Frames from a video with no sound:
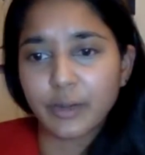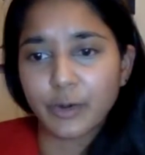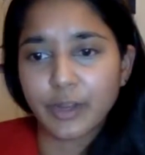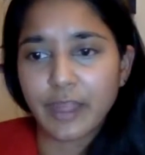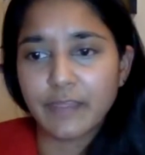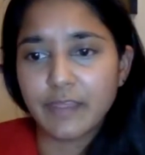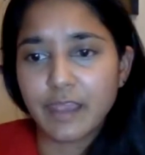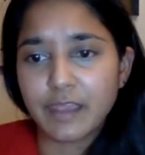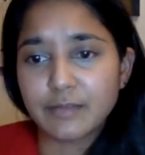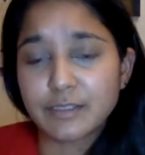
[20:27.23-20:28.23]
or can
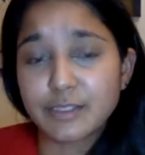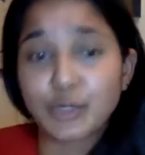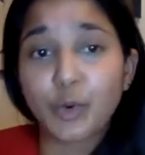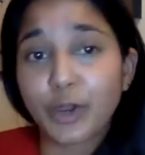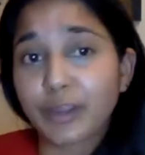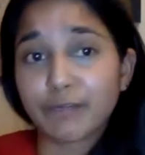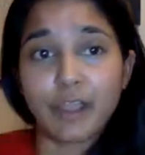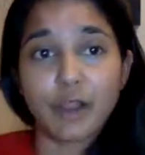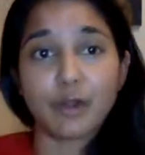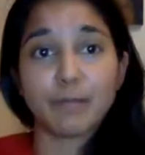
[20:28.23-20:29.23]
they still work if
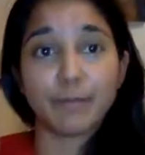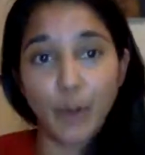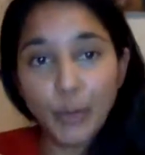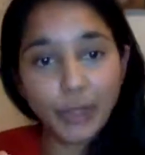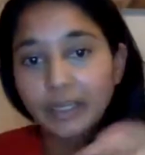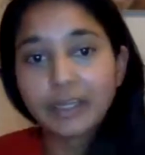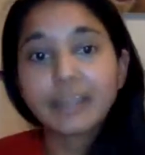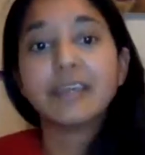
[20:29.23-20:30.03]
they are broken?